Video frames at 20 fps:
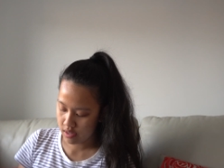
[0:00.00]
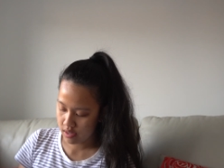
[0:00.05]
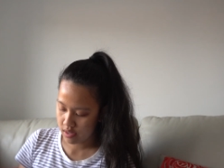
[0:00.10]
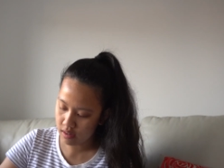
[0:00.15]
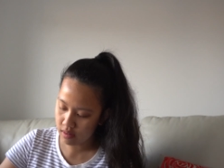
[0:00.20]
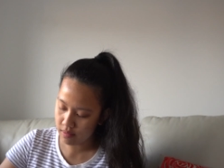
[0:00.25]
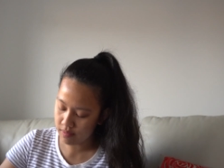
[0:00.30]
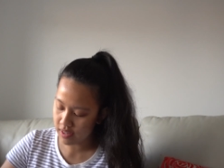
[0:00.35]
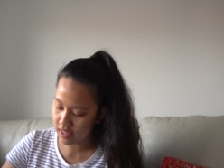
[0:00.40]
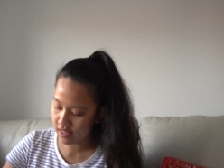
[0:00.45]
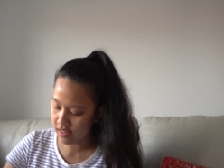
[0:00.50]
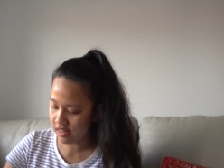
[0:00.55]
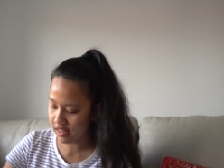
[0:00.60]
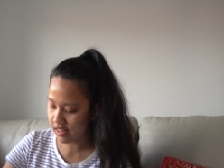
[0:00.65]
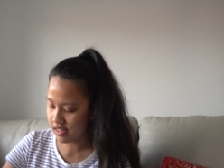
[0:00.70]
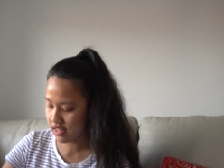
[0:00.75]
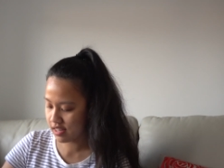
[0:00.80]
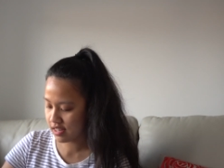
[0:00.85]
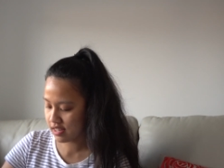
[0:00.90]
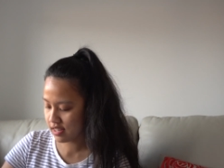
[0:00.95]
Oh my
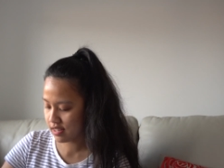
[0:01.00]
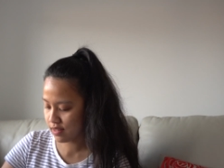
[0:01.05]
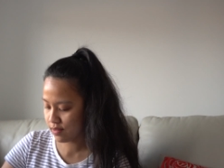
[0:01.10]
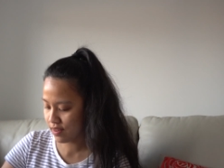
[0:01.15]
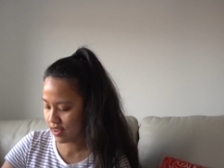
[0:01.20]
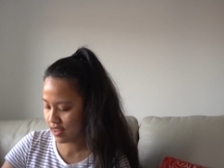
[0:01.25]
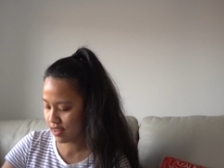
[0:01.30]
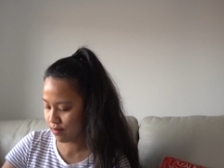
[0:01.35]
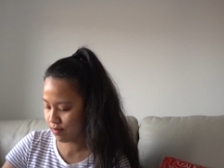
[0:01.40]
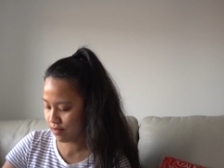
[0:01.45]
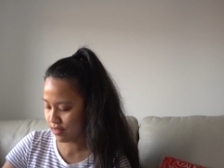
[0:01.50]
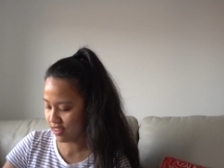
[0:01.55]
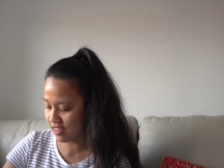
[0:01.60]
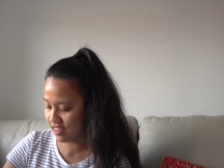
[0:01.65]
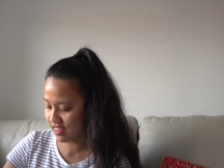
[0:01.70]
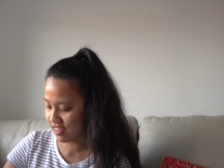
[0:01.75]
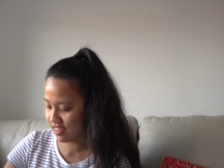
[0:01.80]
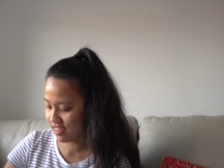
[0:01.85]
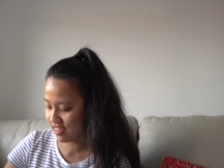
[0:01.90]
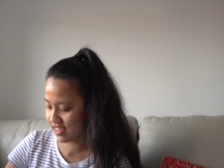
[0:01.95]
goodness, this is why I'm
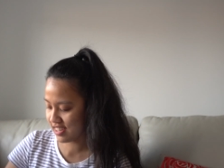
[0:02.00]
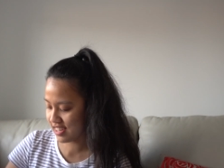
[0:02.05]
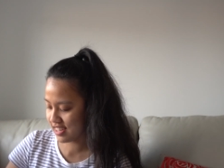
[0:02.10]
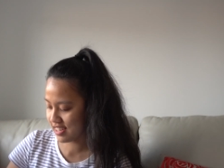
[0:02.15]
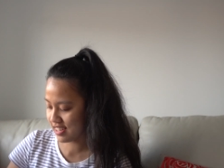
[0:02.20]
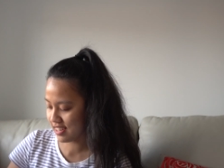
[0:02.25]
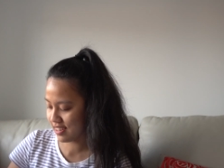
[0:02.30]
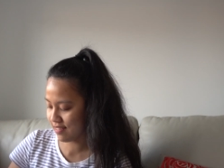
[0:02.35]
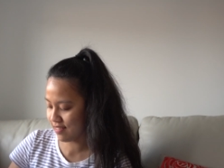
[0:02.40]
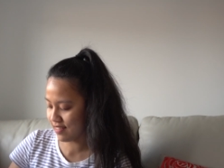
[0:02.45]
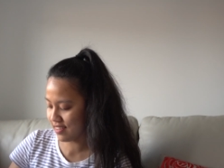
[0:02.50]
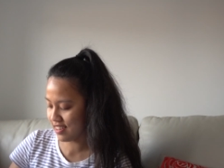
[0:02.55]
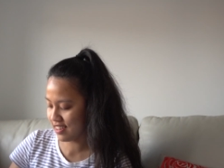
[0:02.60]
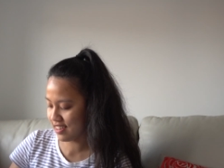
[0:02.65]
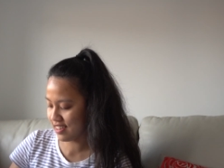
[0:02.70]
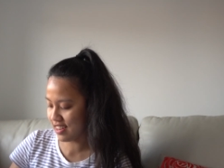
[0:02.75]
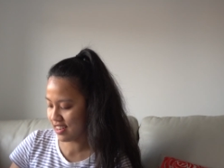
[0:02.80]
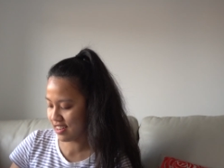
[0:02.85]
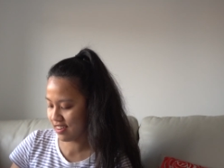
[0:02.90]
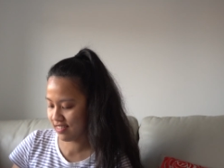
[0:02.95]
not the artistic one
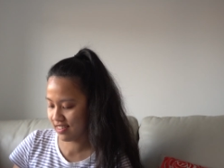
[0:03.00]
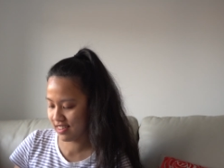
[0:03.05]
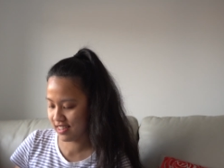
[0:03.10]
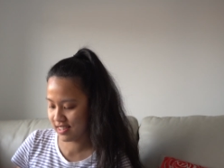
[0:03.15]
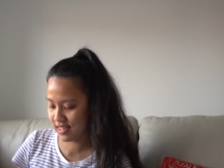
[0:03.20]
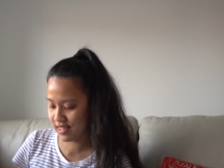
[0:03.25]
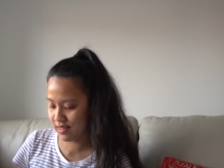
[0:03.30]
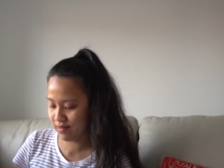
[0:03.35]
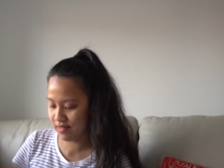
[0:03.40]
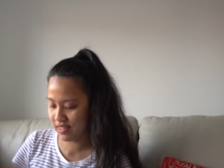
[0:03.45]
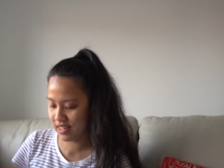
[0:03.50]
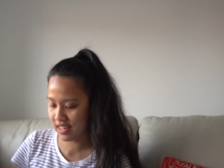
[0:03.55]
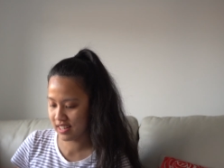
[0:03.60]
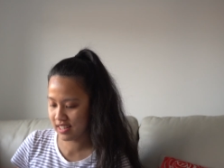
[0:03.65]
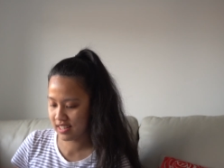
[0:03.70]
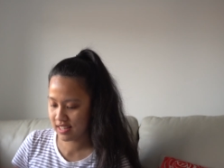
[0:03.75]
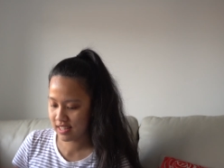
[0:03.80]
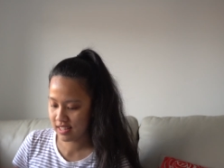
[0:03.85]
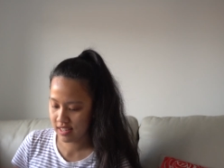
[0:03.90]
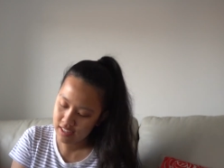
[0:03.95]
out of the
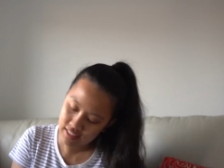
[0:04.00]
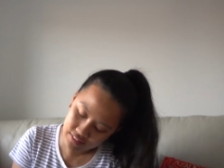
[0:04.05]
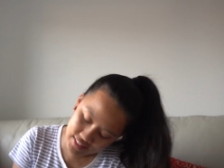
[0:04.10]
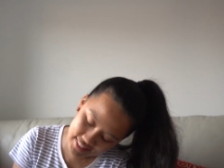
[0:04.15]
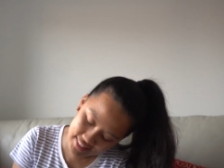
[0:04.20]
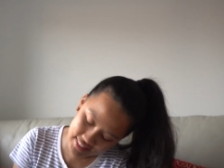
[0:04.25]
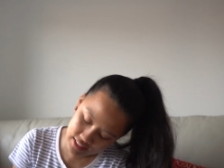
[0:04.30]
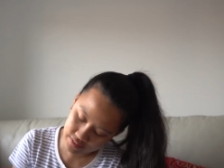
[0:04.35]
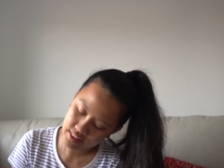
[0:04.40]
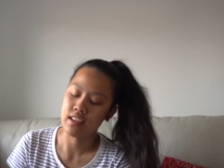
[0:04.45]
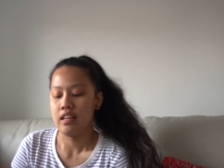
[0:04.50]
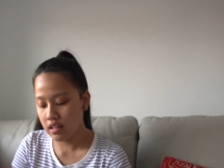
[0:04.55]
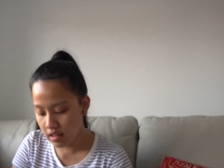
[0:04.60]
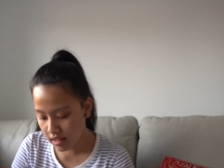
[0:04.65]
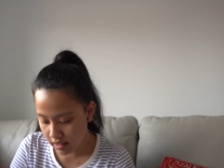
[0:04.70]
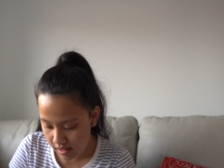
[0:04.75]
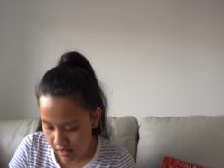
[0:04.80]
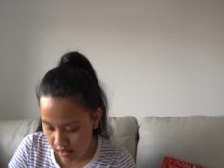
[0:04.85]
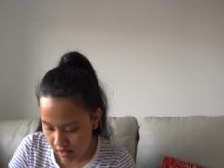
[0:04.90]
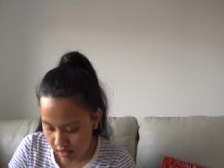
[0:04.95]
siblings.
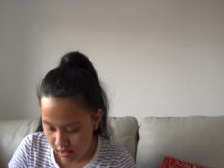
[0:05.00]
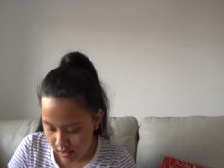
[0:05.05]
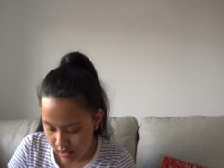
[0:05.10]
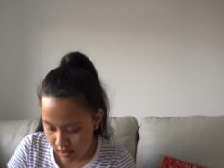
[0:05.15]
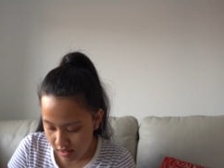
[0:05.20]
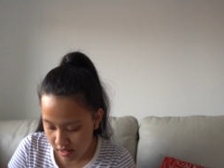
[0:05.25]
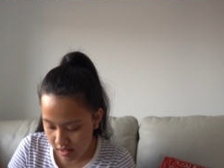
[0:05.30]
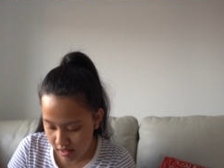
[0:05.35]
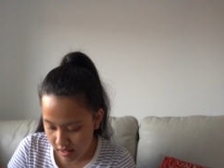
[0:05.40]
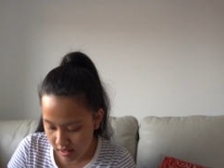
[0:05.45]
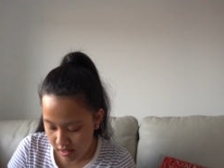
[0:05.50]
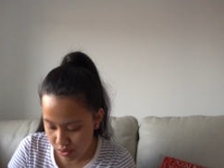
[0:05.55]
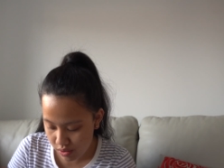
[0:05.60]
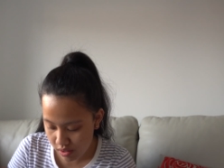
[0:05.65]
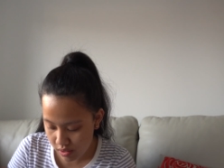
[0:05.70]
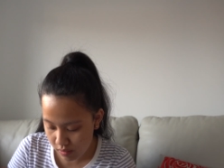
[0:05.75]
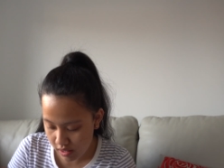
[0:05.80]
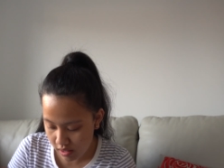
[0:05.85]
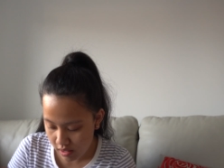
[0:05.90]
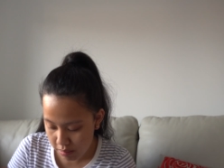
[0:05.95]
Let's draw
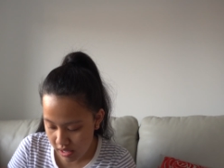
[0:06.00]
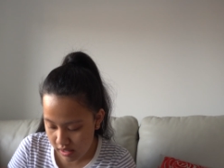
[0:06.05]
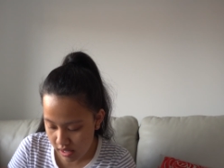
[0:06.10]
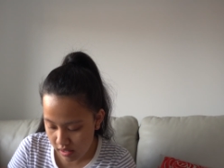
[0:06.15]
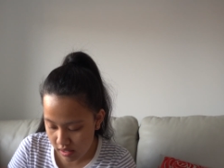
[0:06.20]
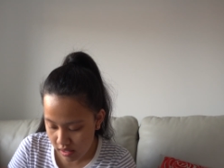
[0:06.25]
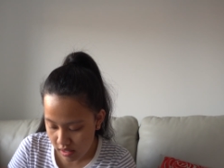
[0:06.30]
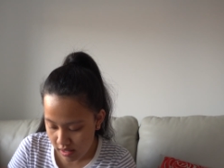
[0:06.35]
this on details.